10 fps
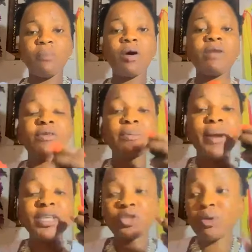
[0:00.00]
But if the
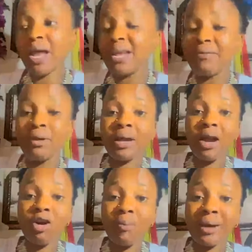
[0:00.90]
place you are living
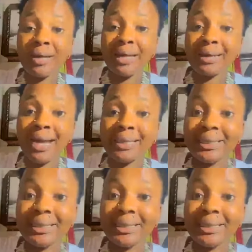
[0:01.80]
can't come out at night,